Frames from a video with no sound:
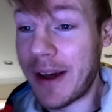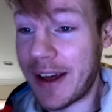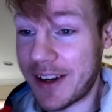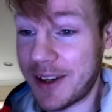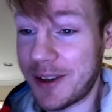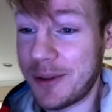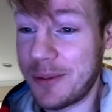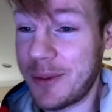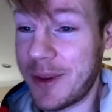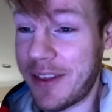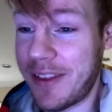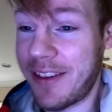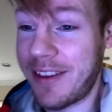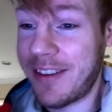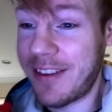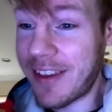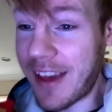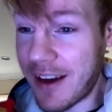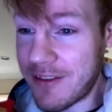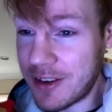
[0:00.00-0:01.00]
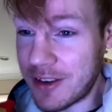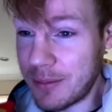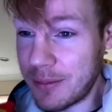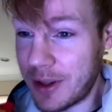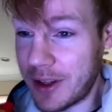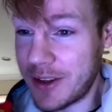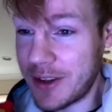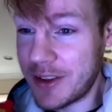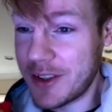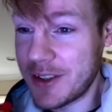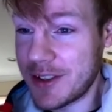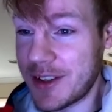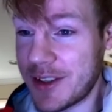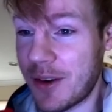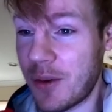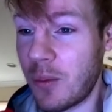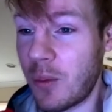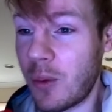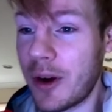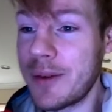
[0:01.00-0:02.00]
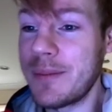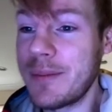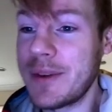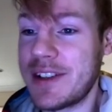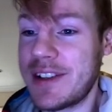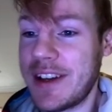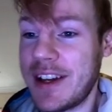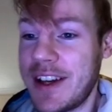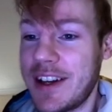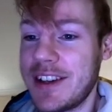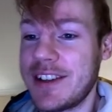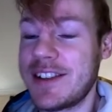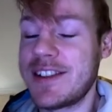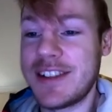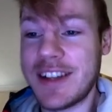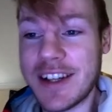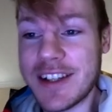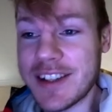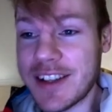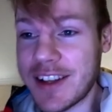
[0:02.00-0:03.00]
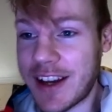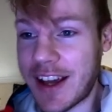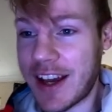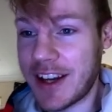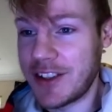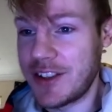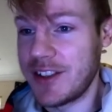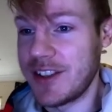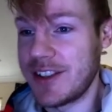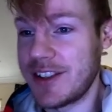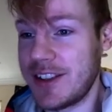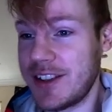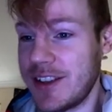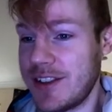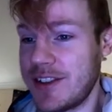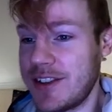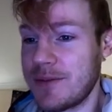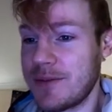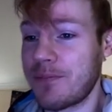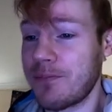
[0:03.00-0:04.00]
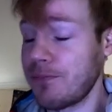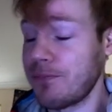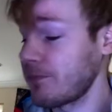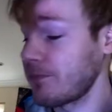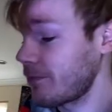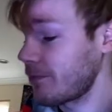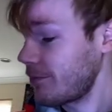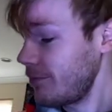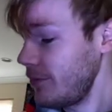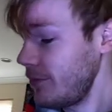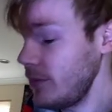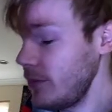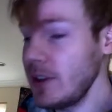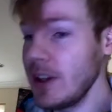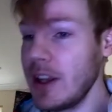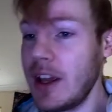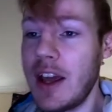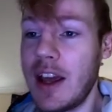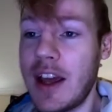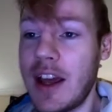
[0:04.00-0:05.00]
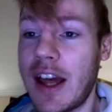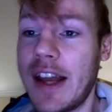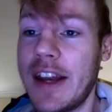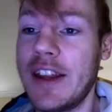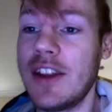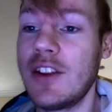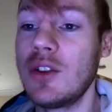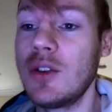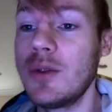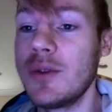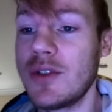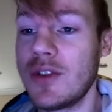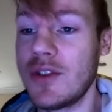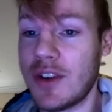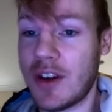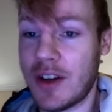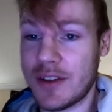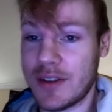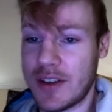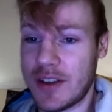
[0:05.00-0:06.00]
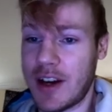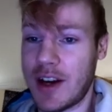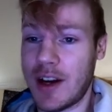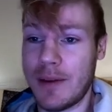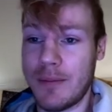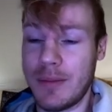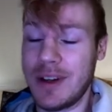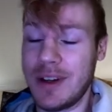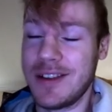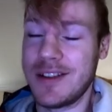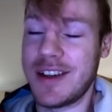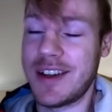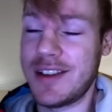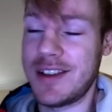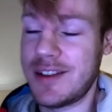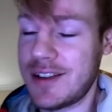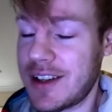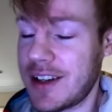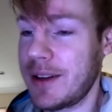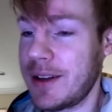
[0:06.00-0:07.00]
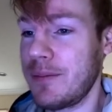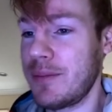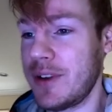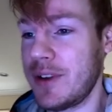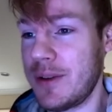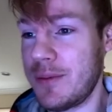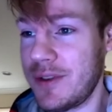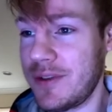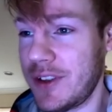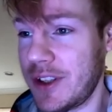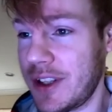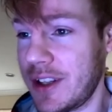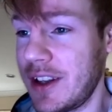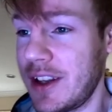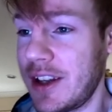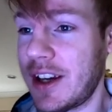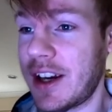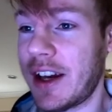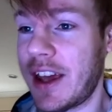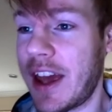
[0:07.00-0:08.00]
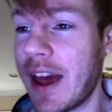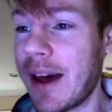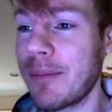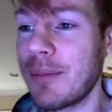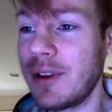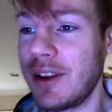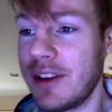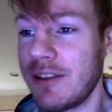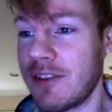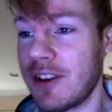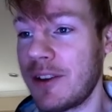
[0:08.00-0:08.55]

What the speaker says: with 7 blunders, 1 mistake, 6 inaccuracies. And he loses on time because I suck at pre-moving. I can't believe it.